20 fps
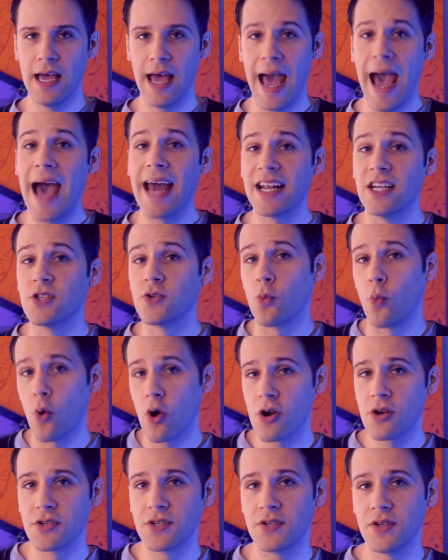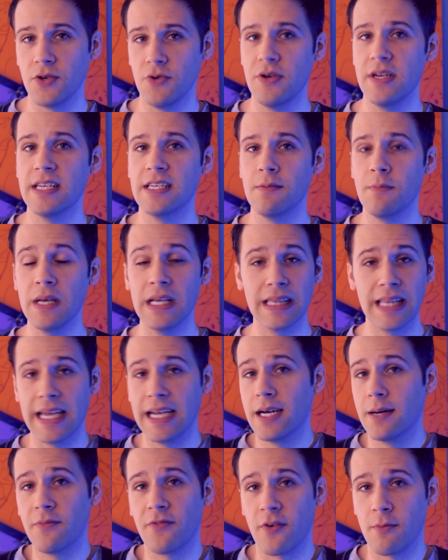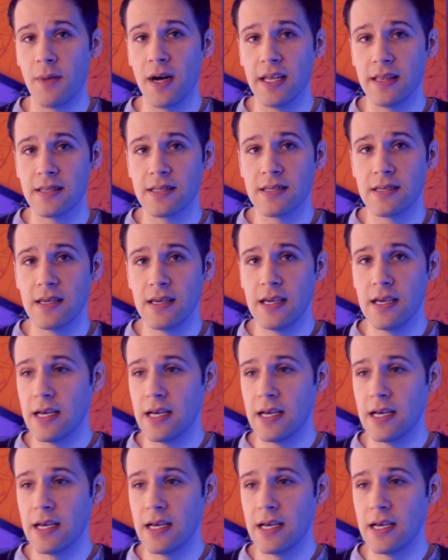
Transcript: At its worst, you need to be laid up for months.